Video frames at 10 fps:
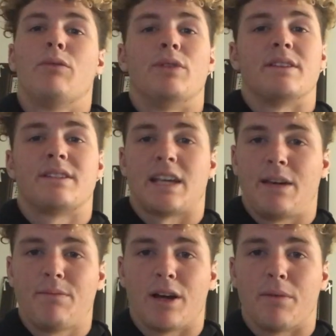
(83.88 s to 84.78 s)
with the
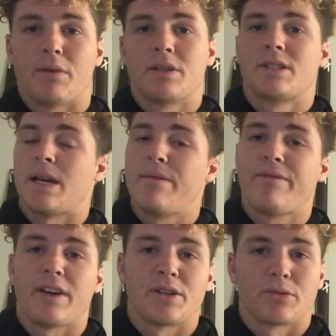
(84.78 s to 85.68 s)
same number, same
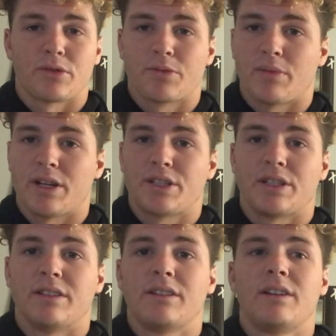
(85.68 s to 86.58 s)
facial
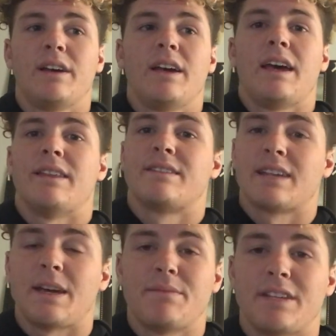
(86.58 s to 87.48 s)
expression, and the
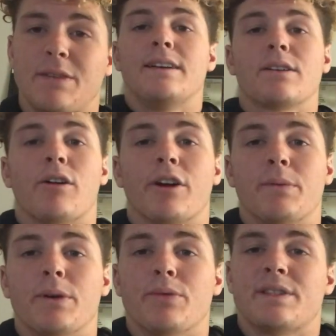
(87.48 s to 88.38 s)
same team. His
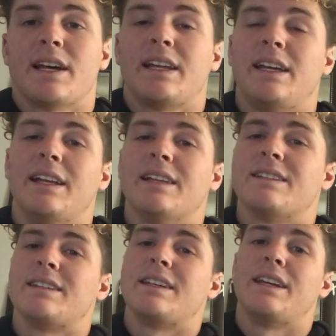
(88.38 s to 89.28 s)
argument was that he didn't
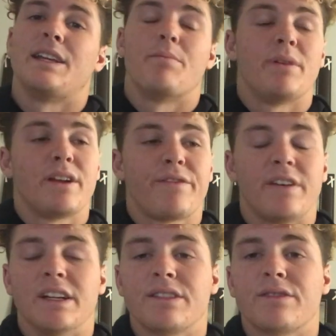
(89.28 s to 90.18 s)
see any
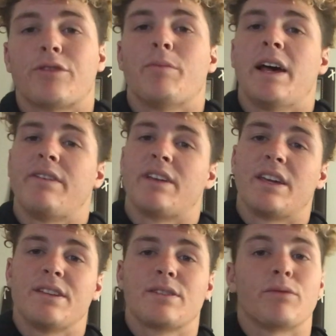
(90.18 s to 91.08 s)
benefits from having
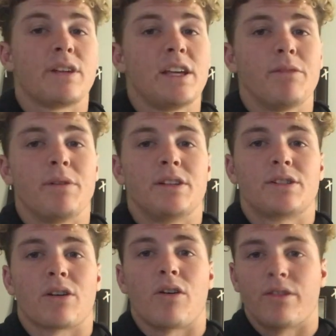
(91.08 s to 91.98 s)
his own
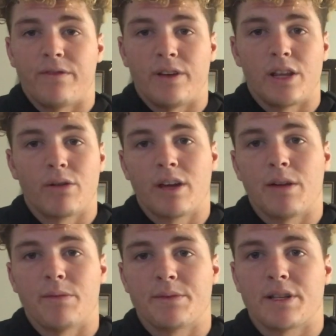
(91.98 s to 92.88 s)
image on the video game
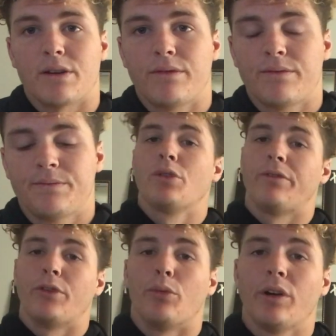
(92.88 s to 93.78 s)
himself. So
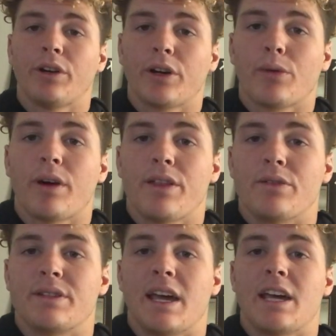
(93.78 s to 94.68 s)
if you're wondering why
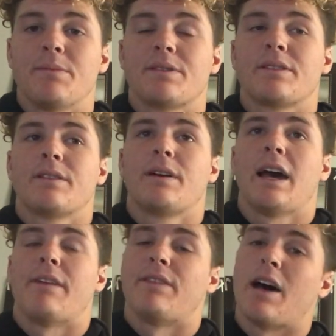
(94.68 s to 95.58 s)
those games
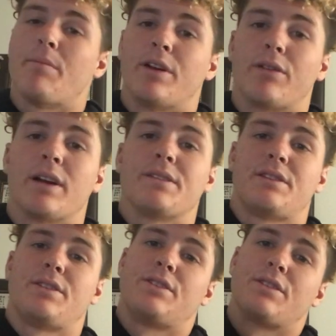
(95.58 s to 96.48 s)
have not been around,
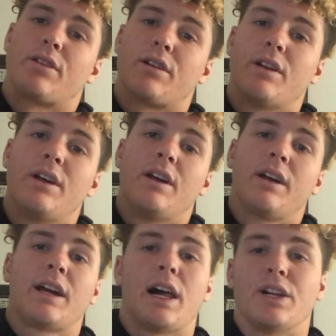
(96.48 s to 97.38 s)
such as our
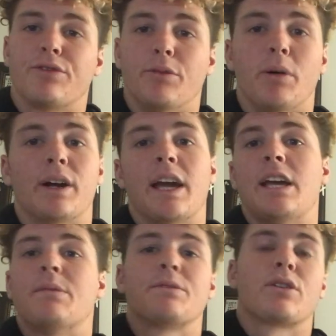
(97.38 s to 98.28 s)
college football
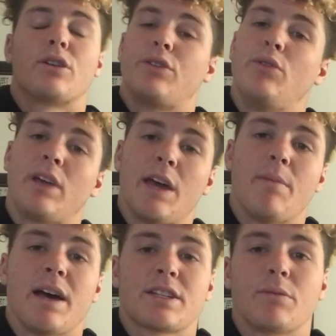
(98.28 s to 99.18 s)
games, our 2K
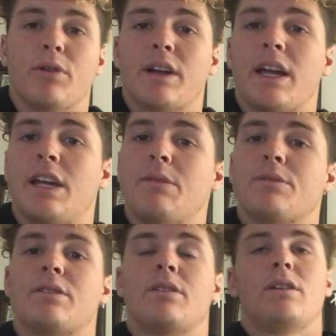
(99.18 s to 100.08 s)
basketball
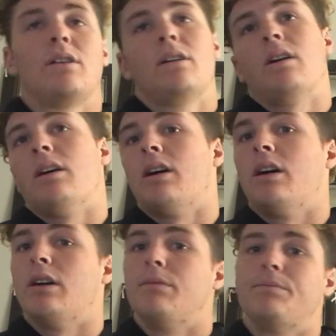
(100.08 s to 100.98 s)
games,
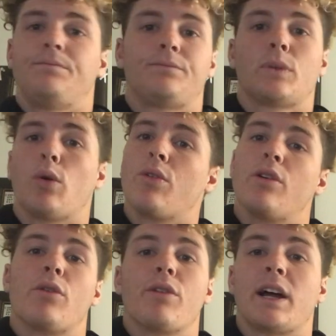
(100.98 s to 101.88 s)
or
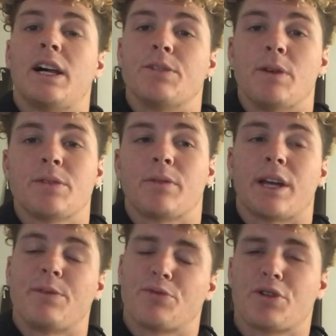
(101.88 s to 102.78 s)
the college baseball
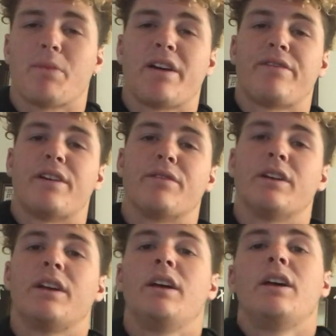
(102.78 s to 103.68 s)
games, which are my favorite,
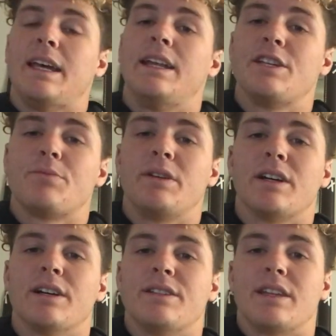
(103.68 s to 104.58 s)
it is
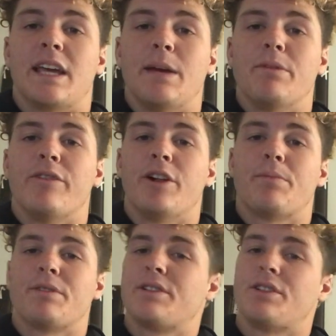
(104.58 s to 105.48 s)
because the game
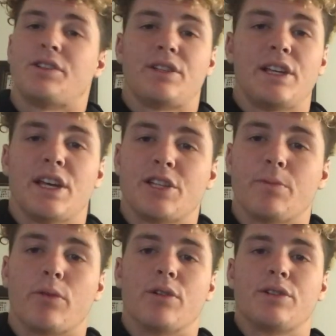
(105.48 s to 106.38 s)
developers such as EA
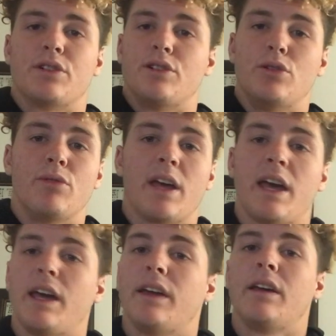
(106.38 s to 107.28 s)
Sports and
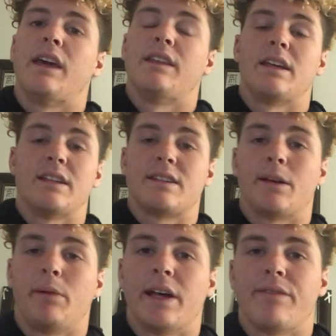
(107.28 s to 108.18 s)
2K and the
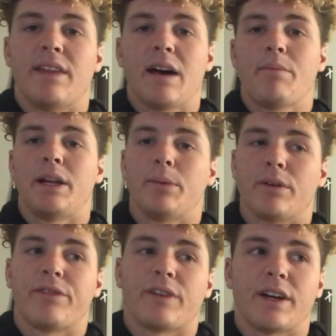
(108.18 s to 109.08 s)
NCAA have not been able
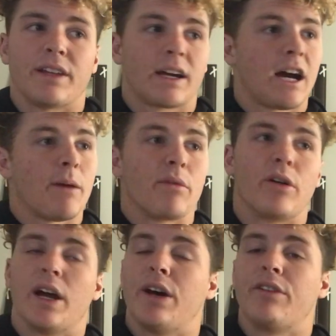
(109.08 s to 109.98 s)
to find that common
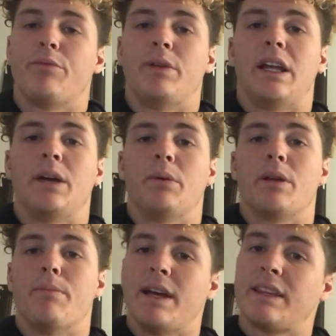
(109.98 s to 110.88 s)
ground of being able
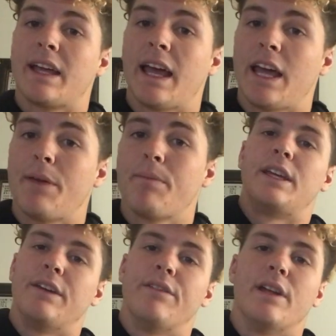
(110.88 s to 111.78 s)
to make the game
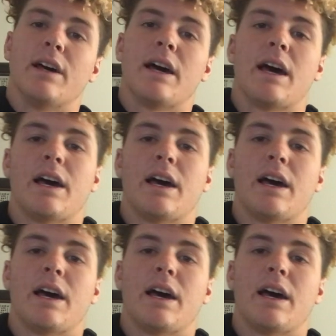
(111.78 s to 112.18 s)
give the